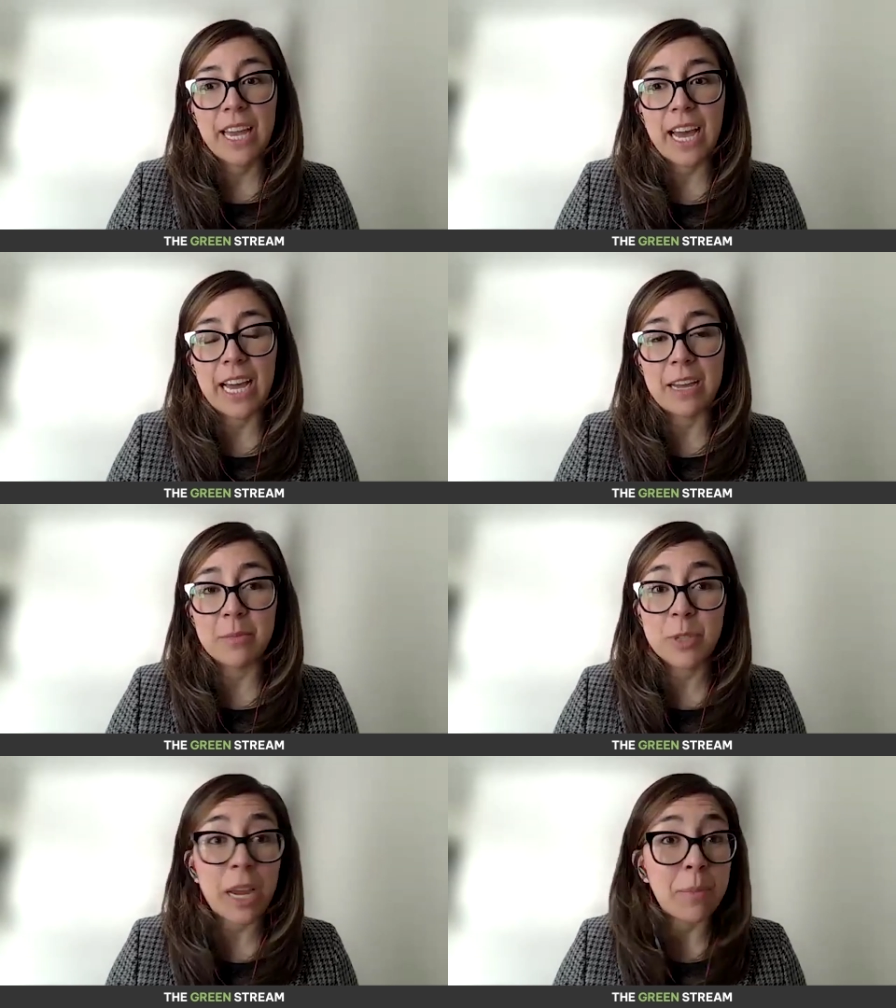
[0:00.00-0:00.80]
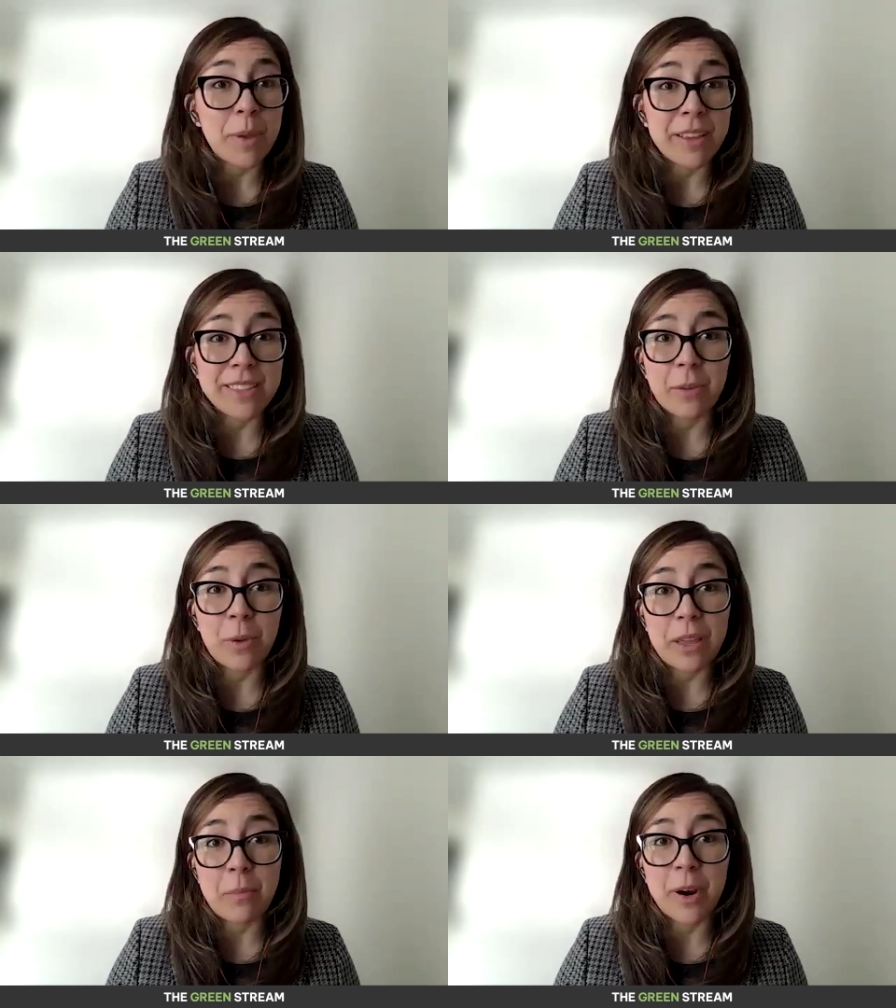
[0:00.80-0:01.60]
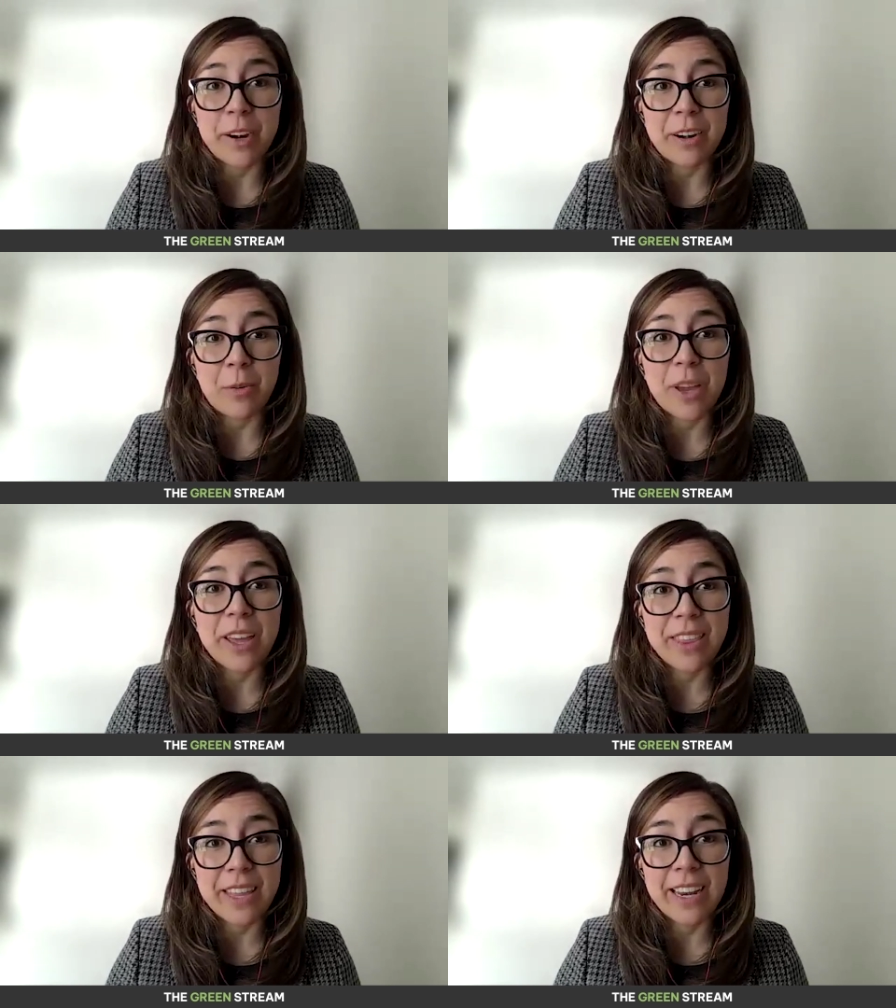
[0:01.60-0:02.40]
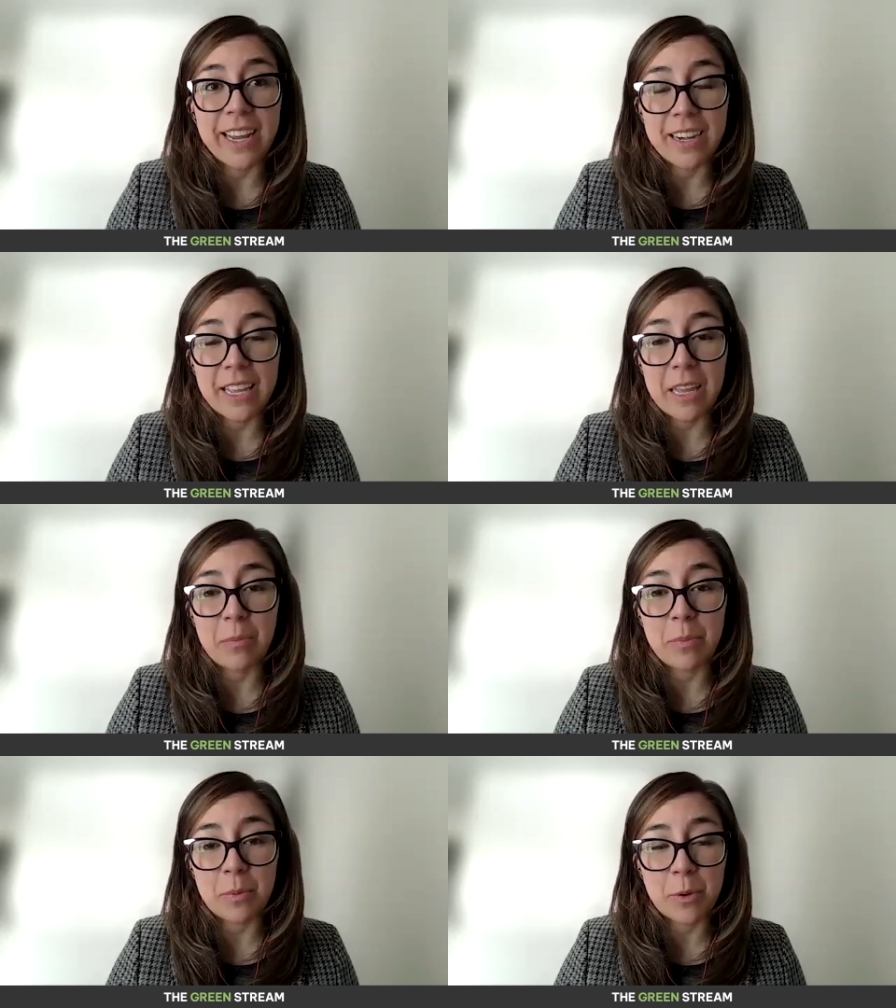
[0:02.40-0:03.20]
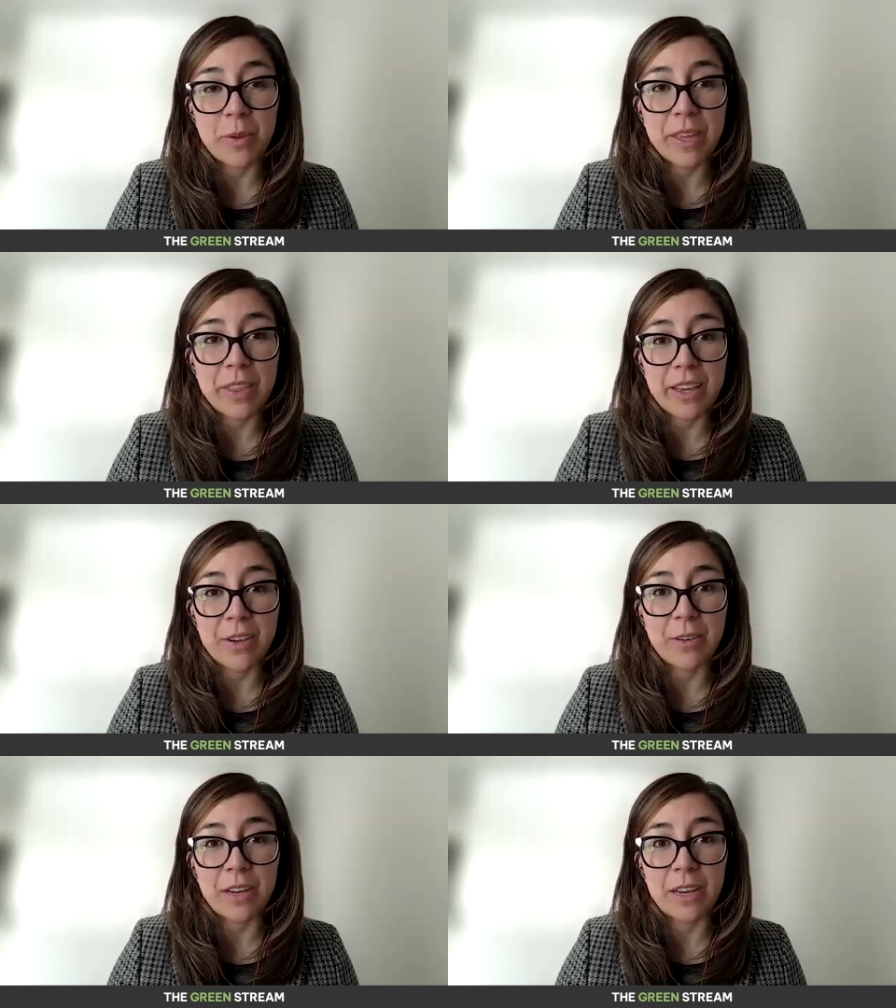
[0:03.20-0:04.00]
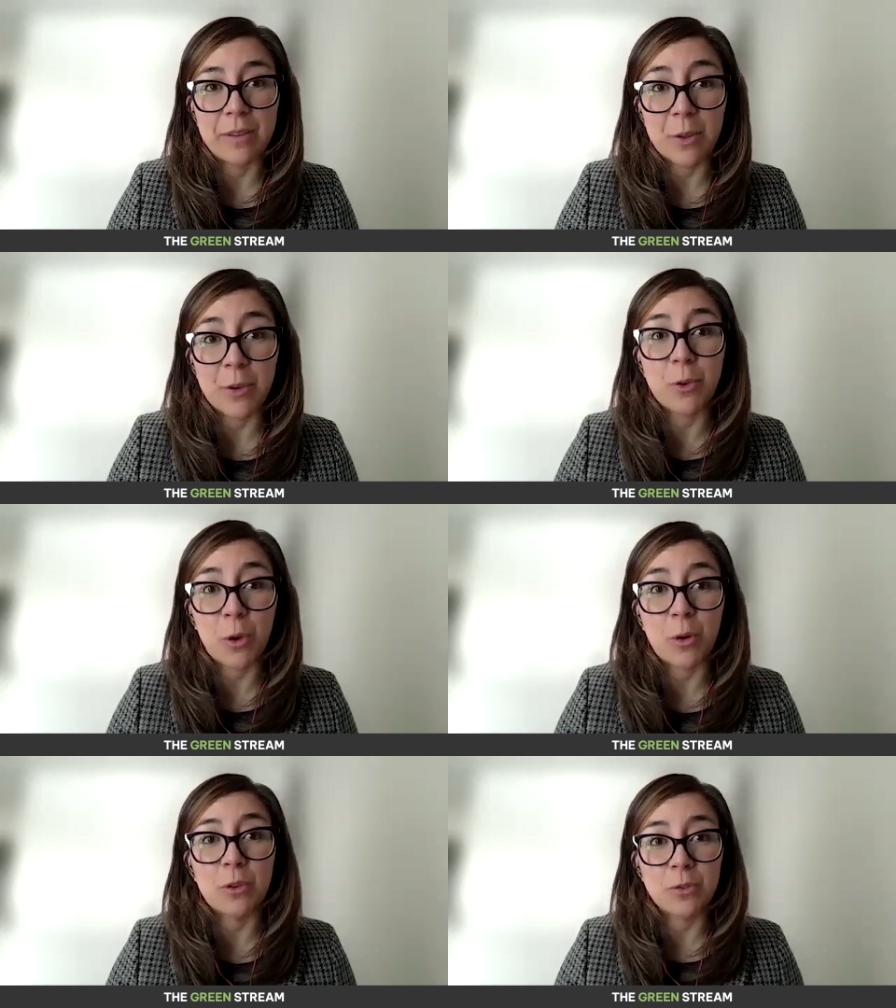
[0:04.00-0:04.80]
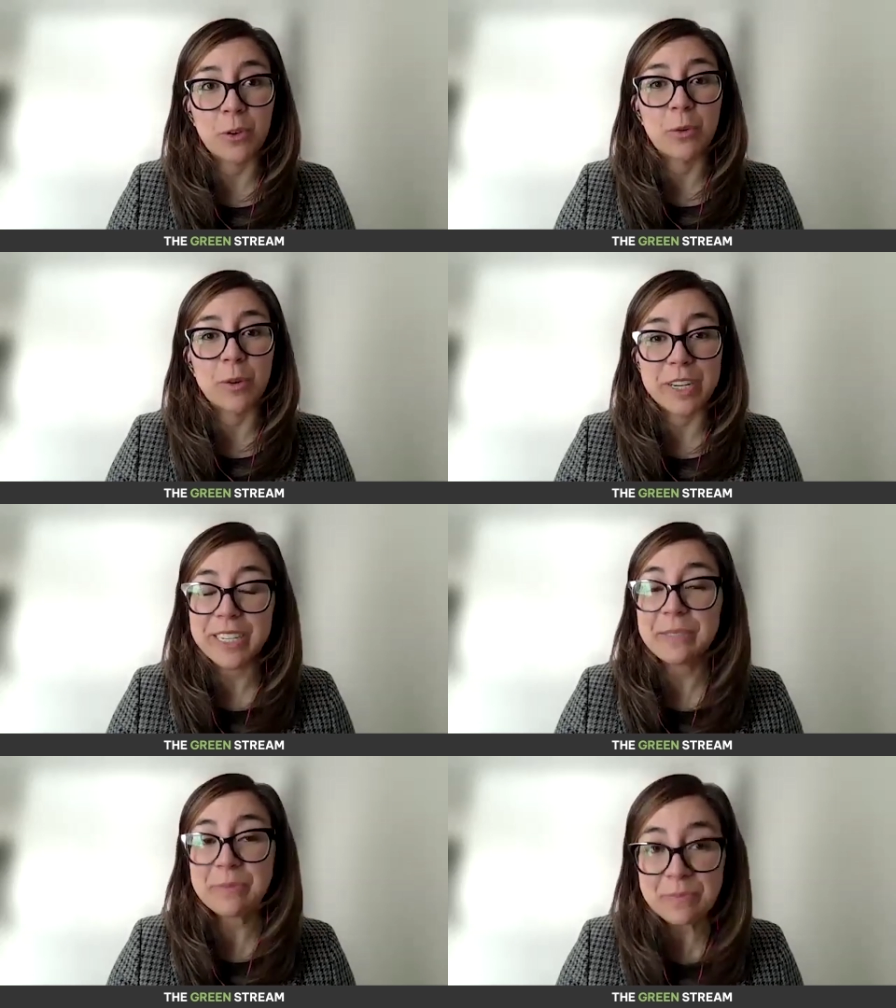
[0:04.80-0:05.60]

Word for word: um, champions that we can partner with and, and keep moving the, uh, those goals forward.